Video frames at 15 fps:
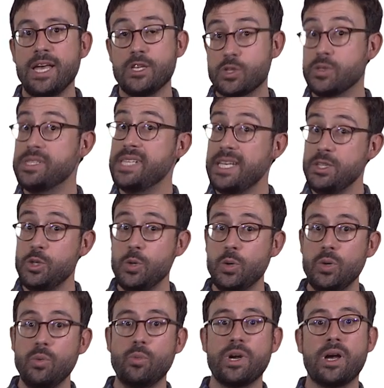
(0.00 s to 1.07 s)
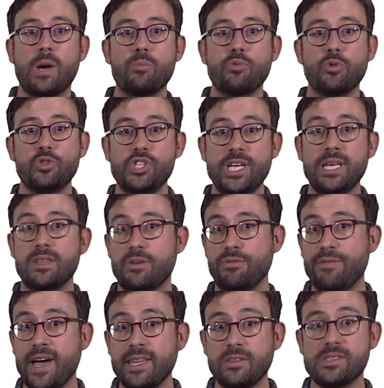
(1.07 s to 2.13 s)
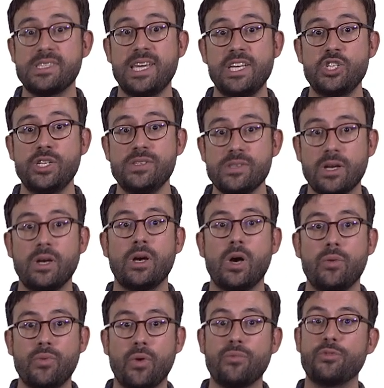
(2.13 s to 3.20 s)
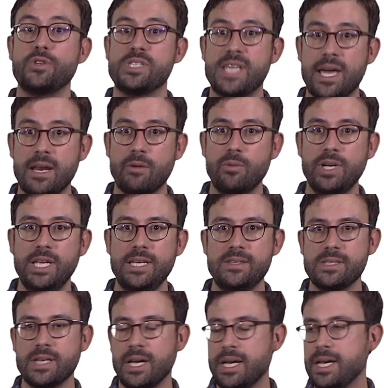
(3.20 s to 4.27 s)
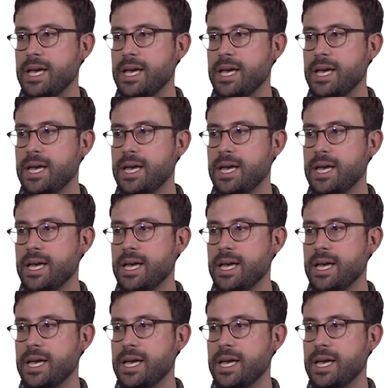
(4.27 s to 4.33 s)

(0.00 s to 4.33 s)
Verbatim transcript: So stay tuned. We're approaching the final stages uh, of our first data release,